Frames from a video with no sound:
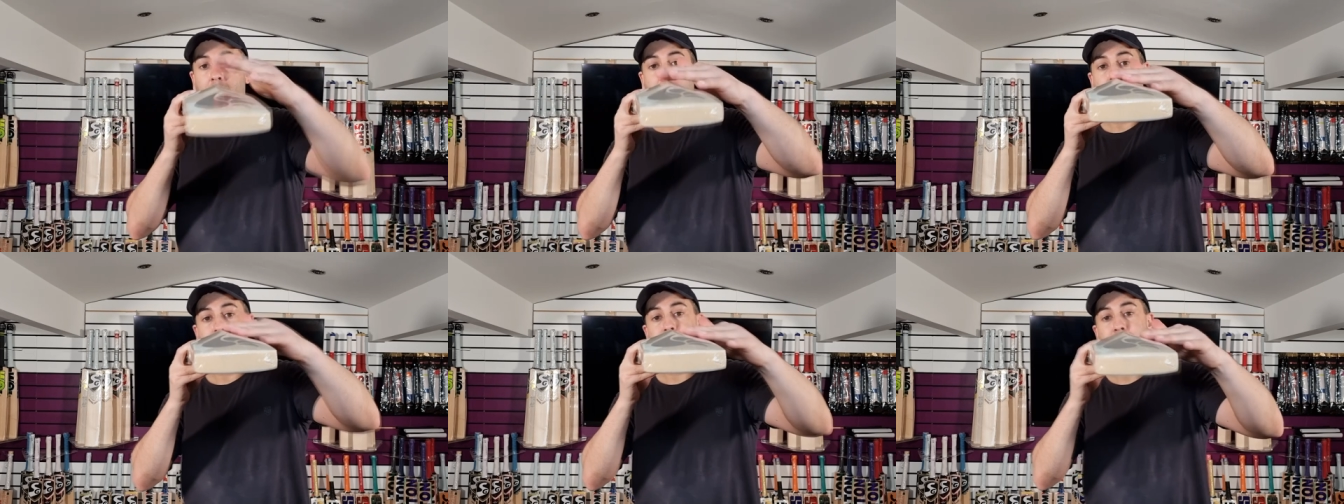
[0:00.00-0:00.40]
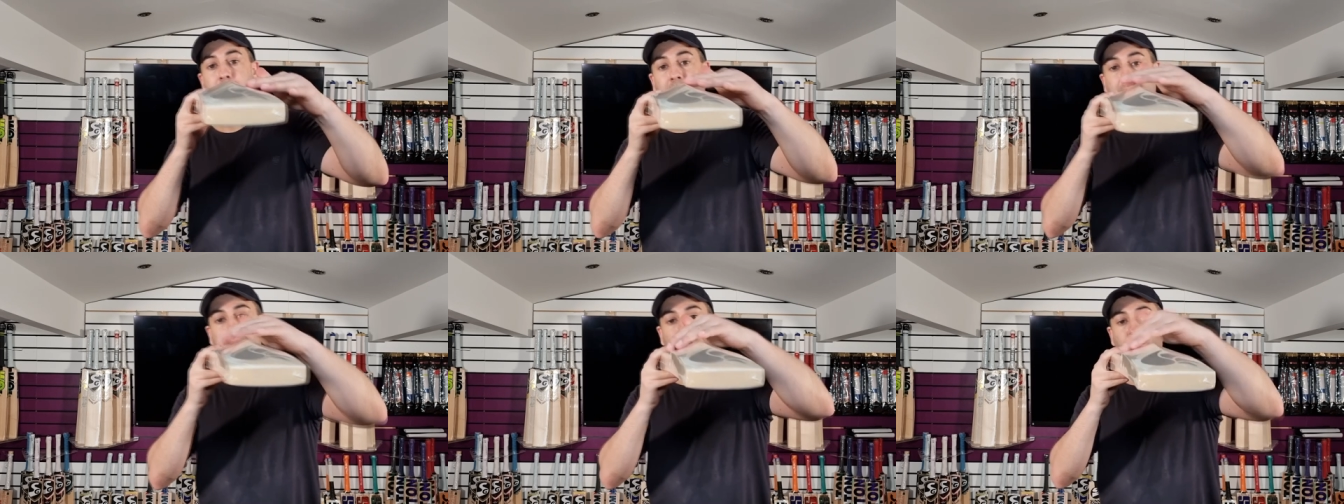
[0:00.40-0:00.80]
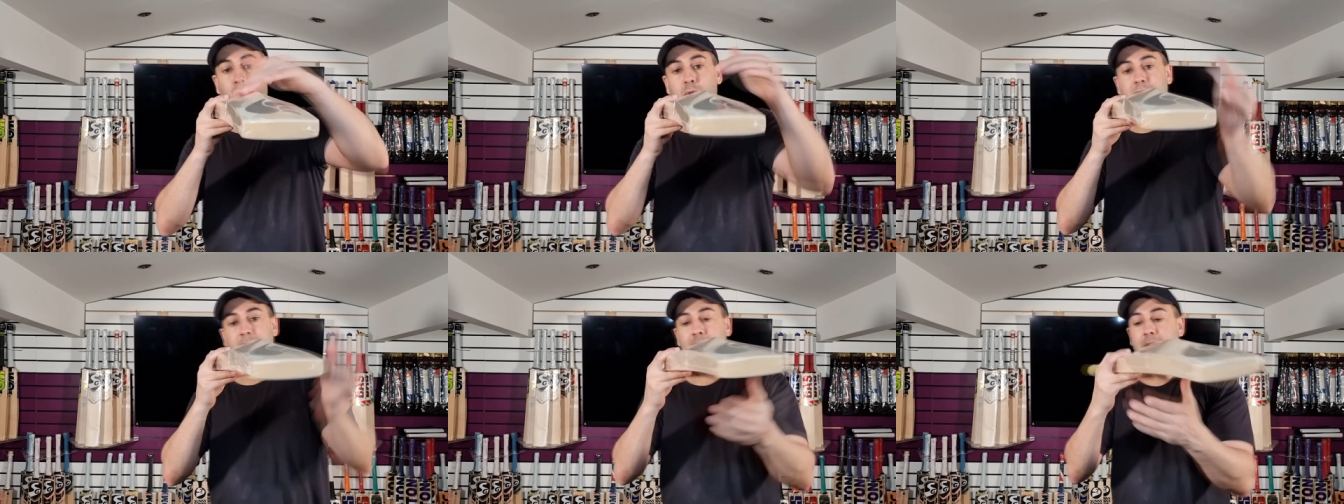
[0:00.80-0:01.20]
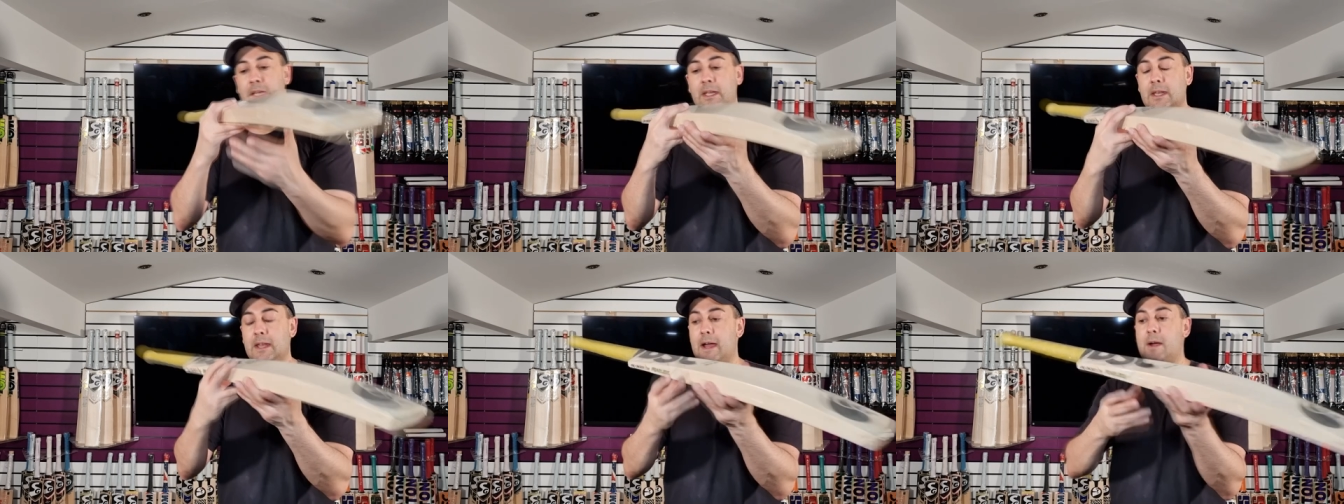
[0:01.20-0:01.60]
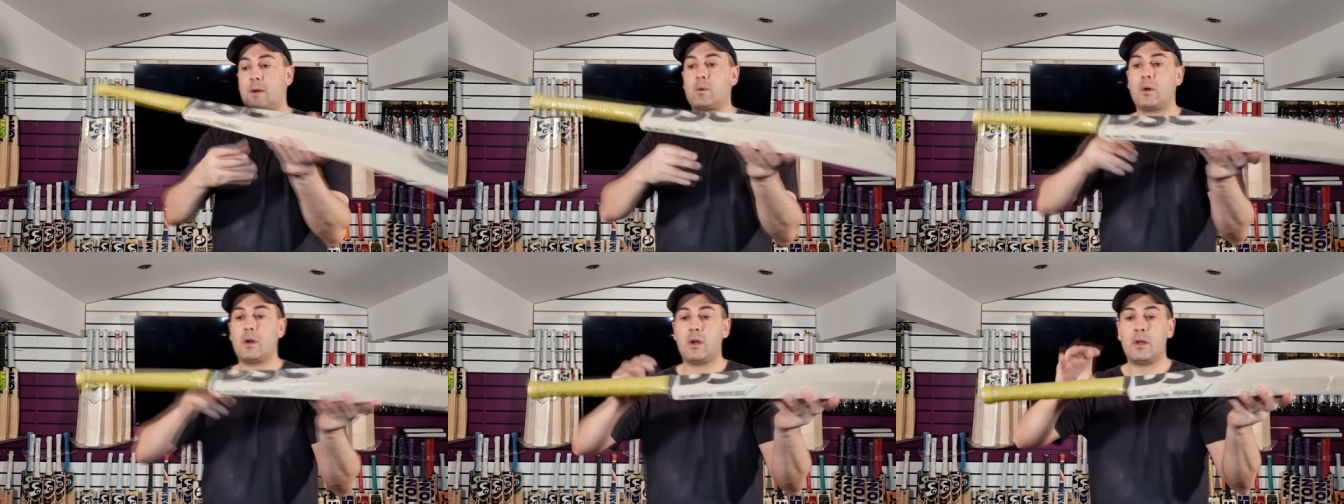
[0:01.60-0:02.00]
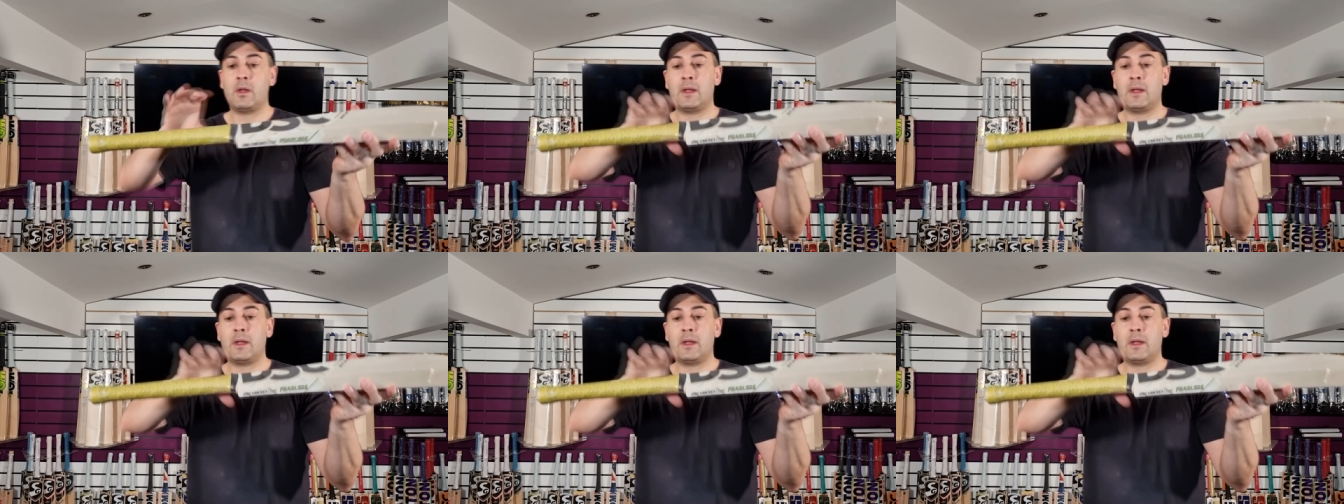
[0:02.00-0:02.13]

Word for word: uh, very little wood taken out.